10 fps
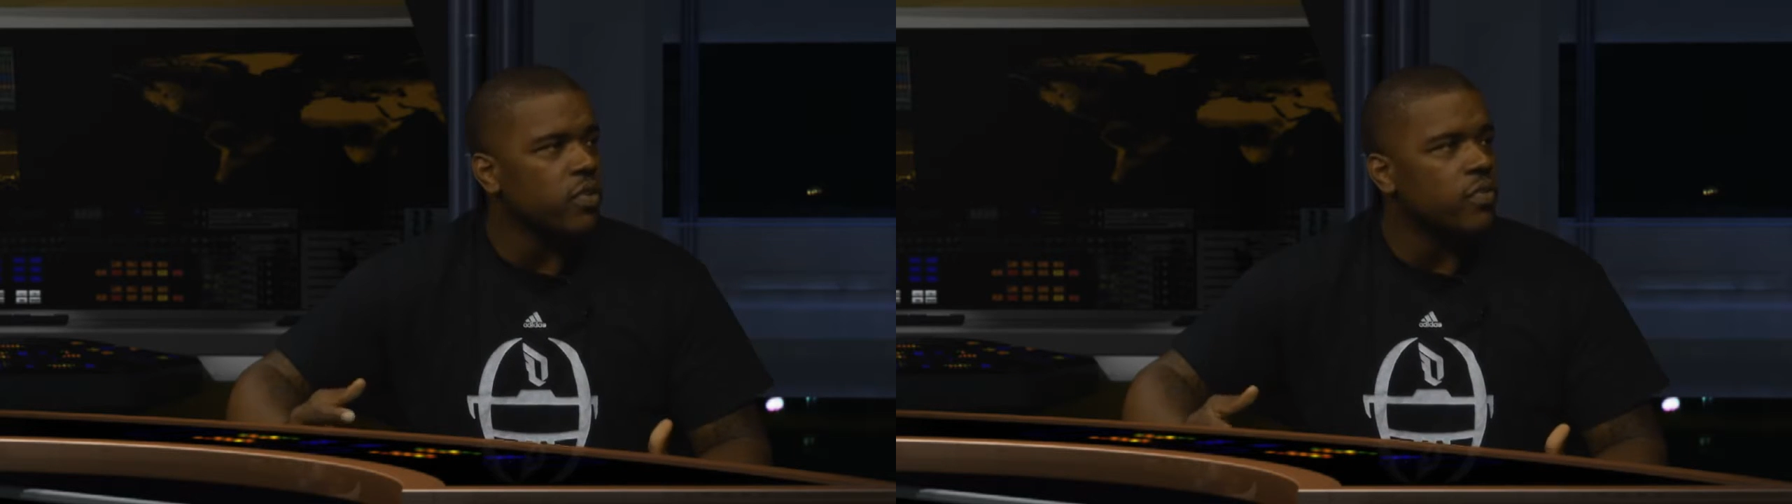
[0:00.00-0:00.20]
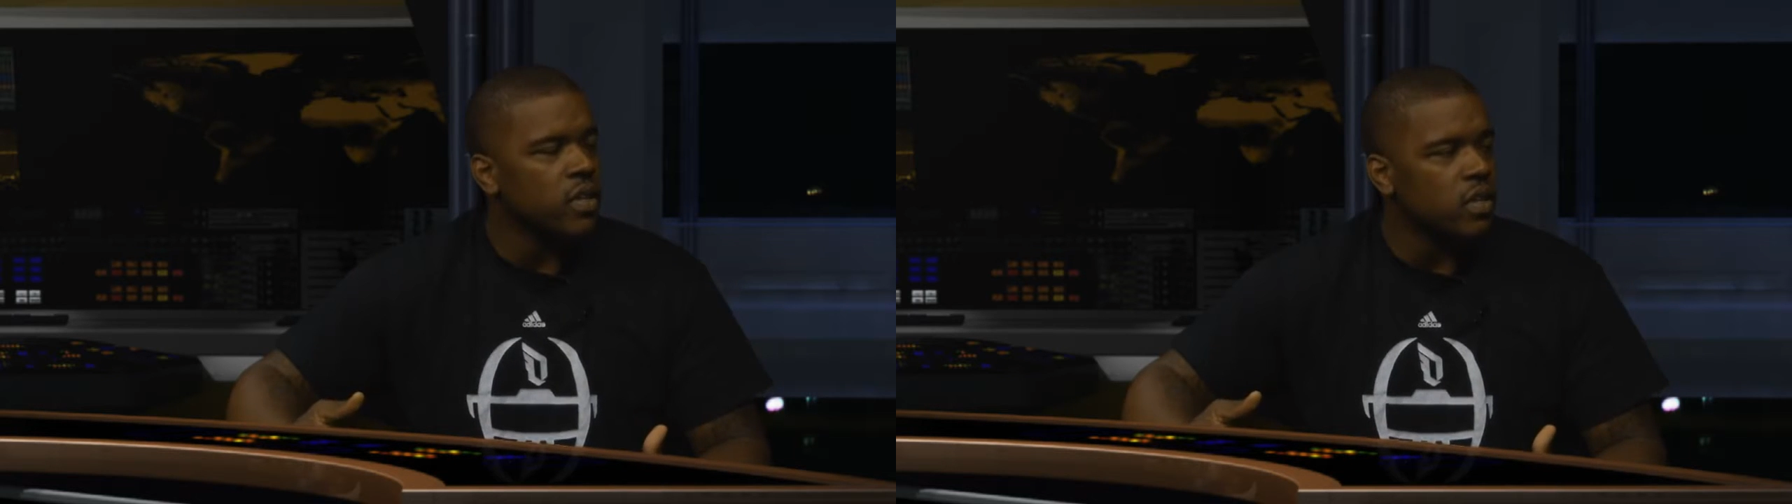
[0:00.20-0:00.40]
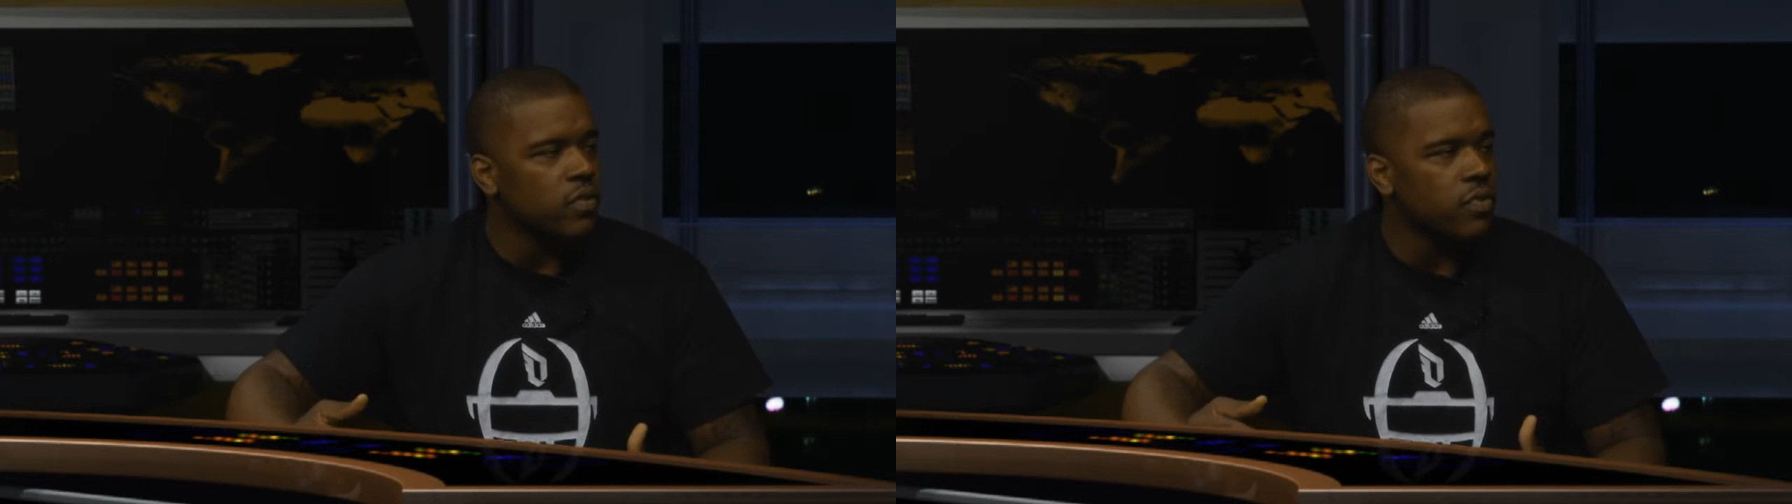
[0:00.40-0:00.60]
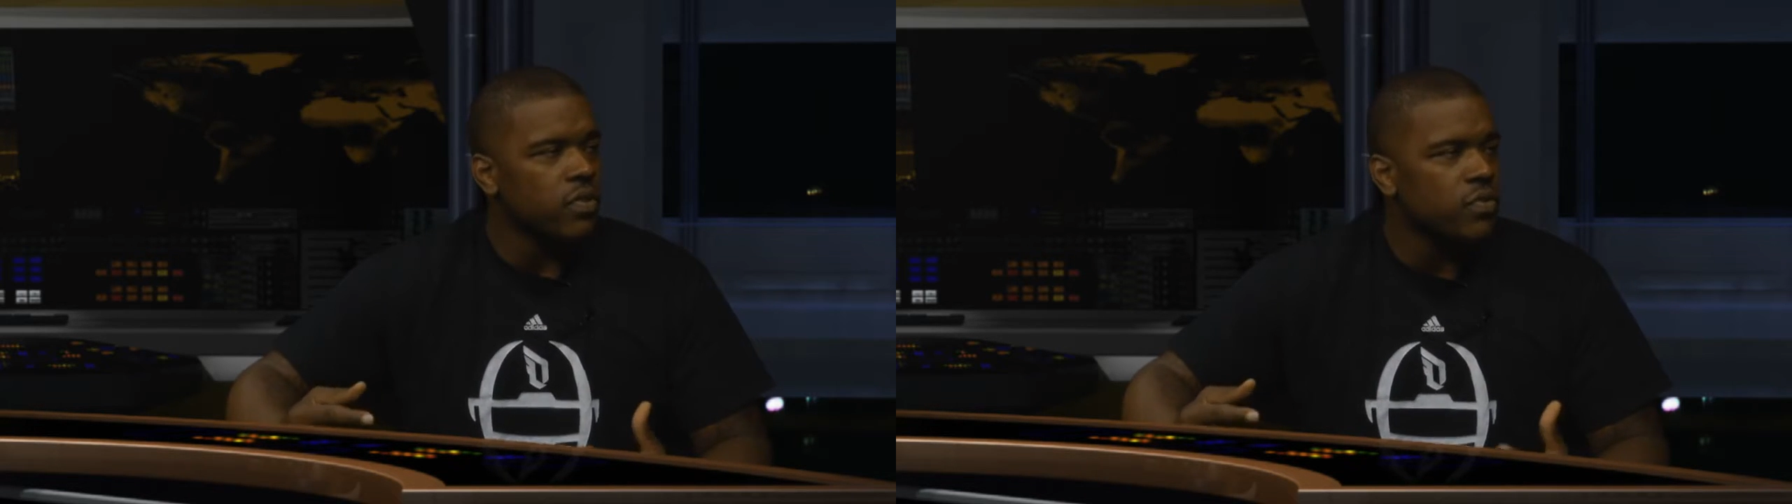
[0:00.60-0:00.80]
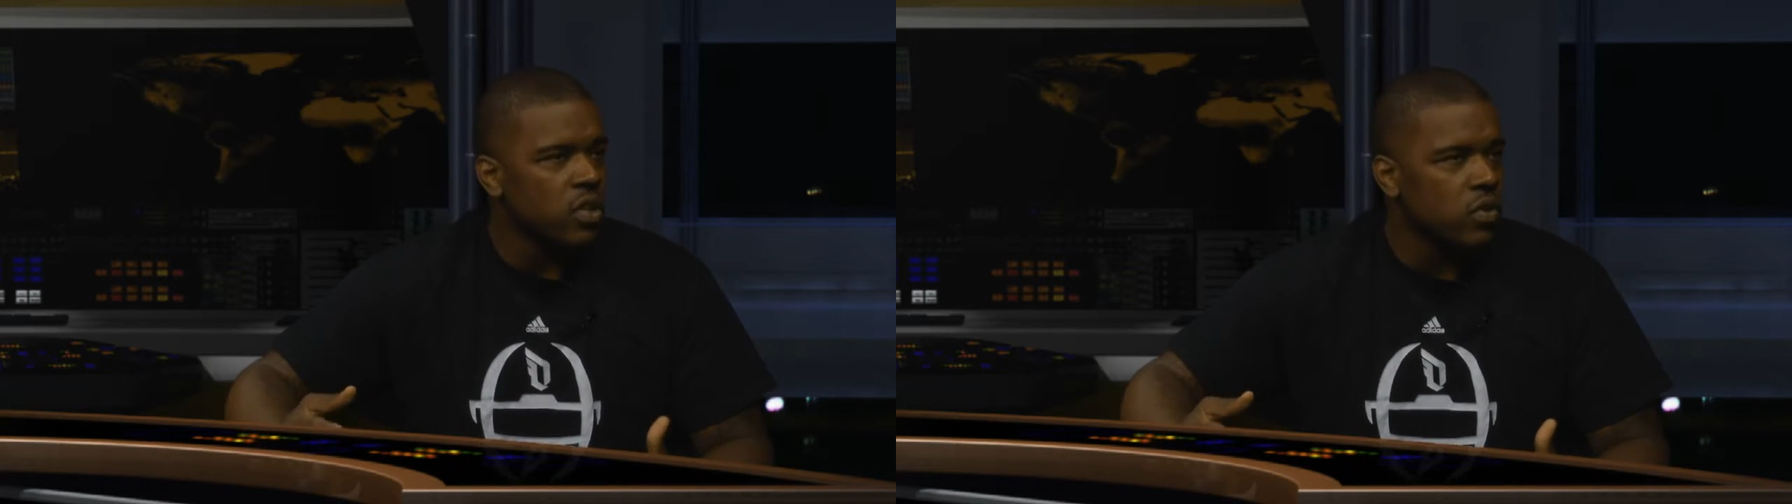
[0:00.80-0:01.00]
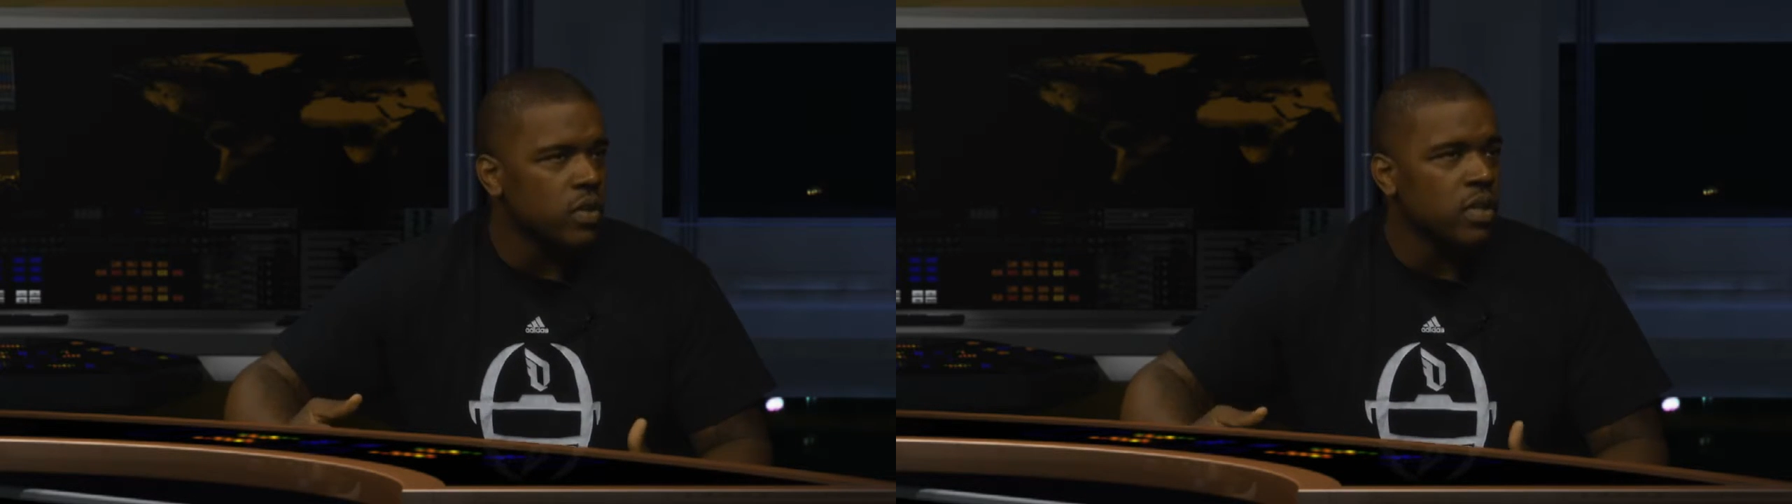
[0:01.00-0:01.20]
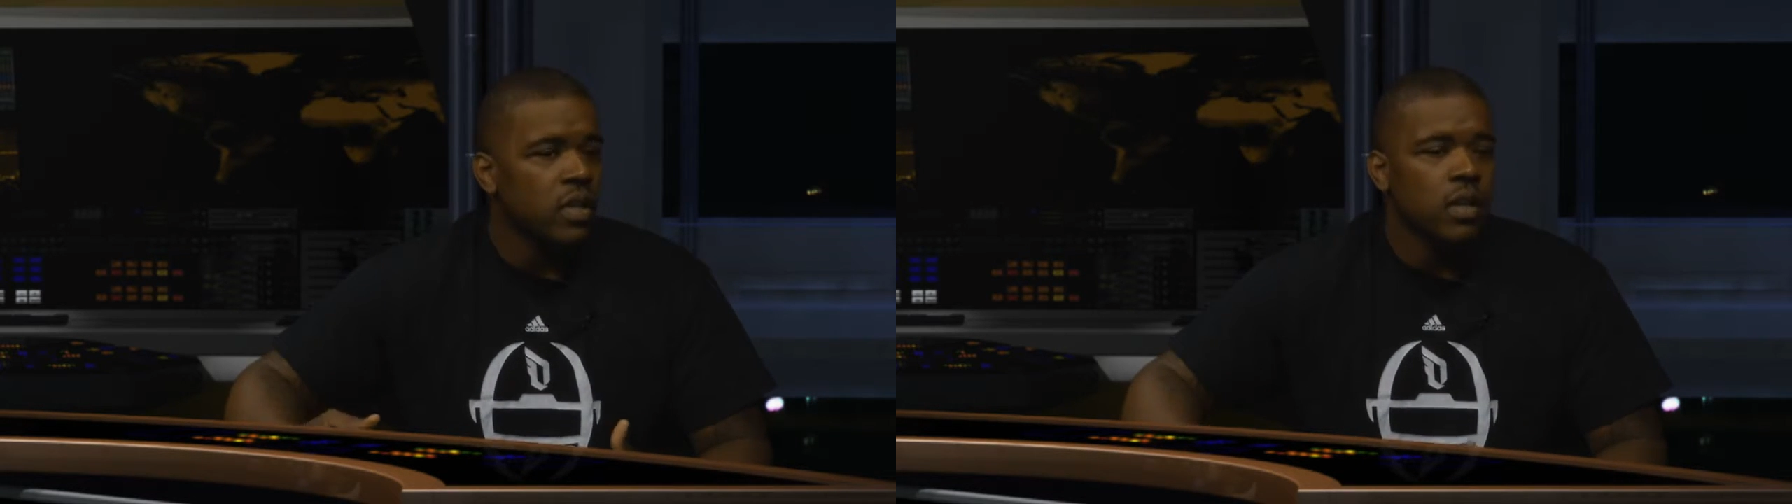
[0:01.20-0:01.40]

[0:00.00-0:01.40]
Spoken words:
feeling, free flowing,